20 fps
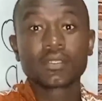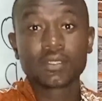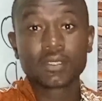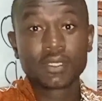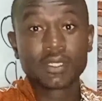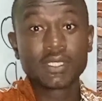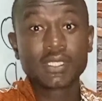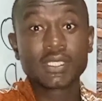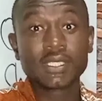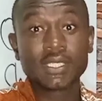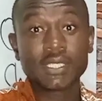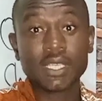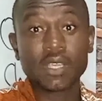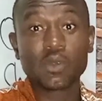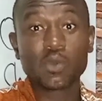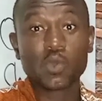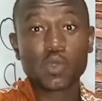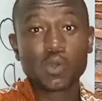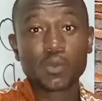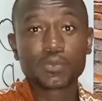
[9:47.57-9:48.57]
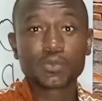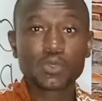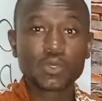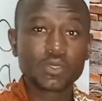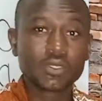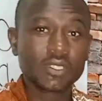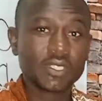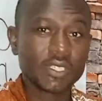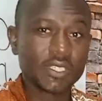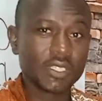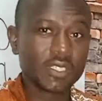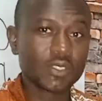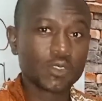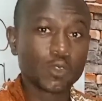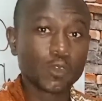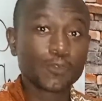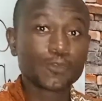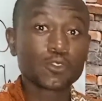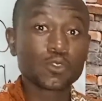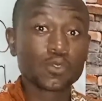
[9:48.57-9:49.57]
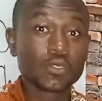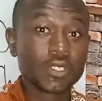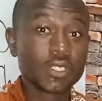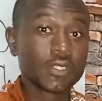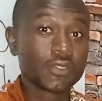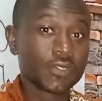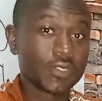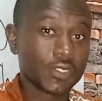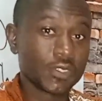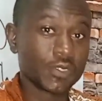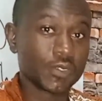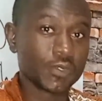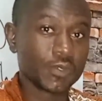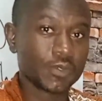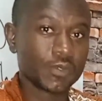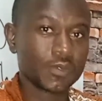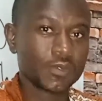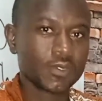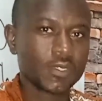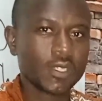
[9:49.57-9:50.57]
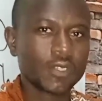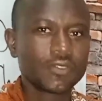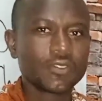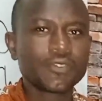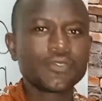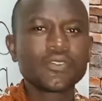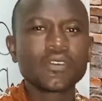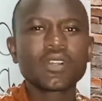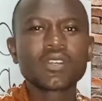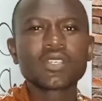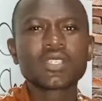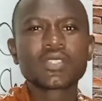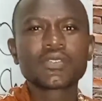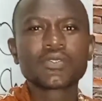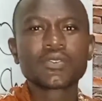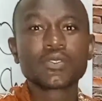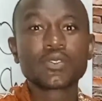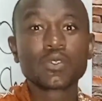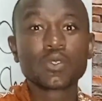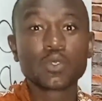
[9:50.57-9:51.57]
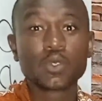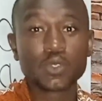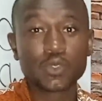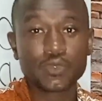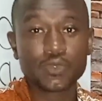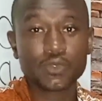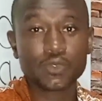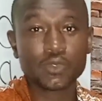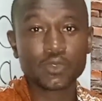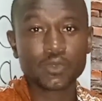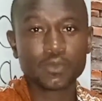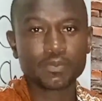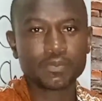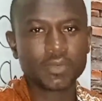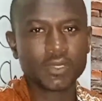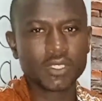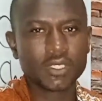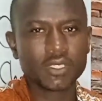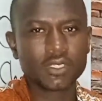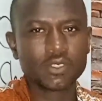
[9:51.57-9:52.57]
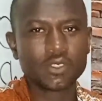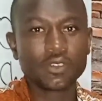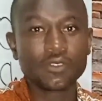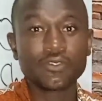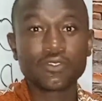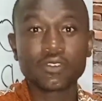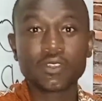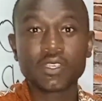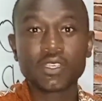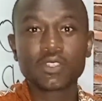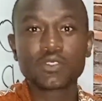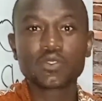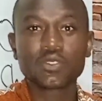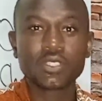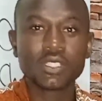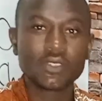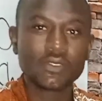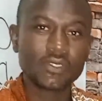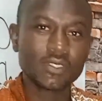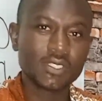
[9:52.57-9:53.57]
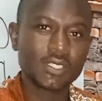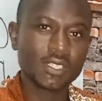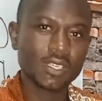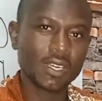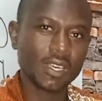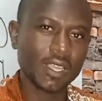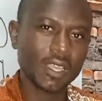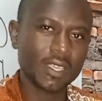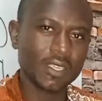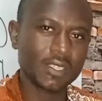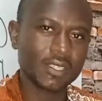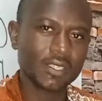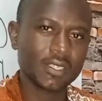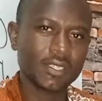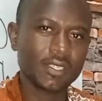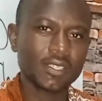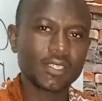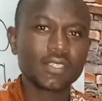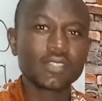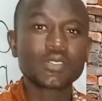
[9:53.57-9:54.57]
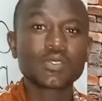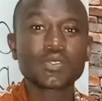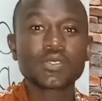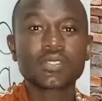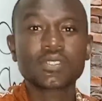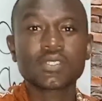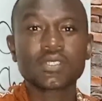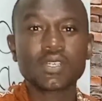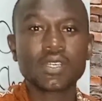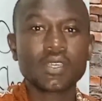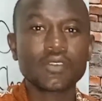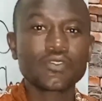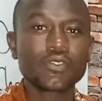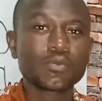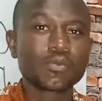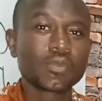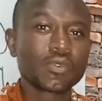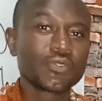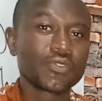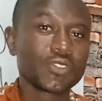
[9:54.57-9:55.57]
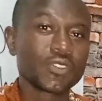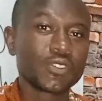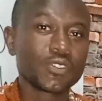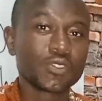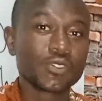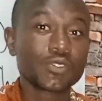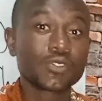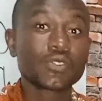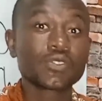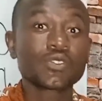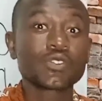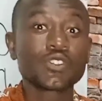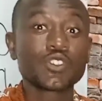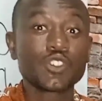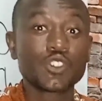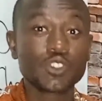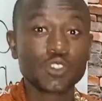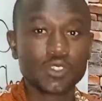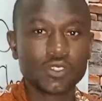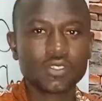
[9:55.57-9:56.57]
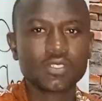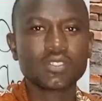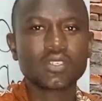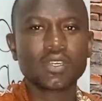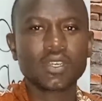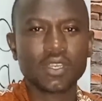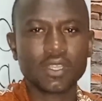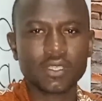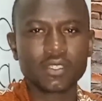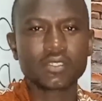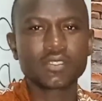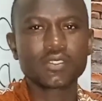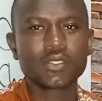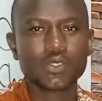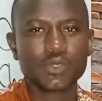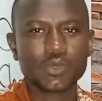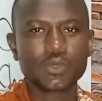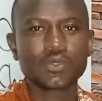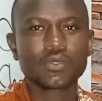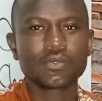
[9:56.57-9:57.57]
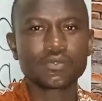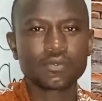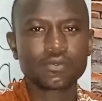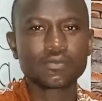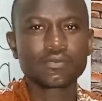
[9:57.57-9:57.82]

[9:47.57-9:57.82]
This is how we come to the end of today's video. If you found this video useful, please don't forget to give it a like and subscribe for more videos just like this one.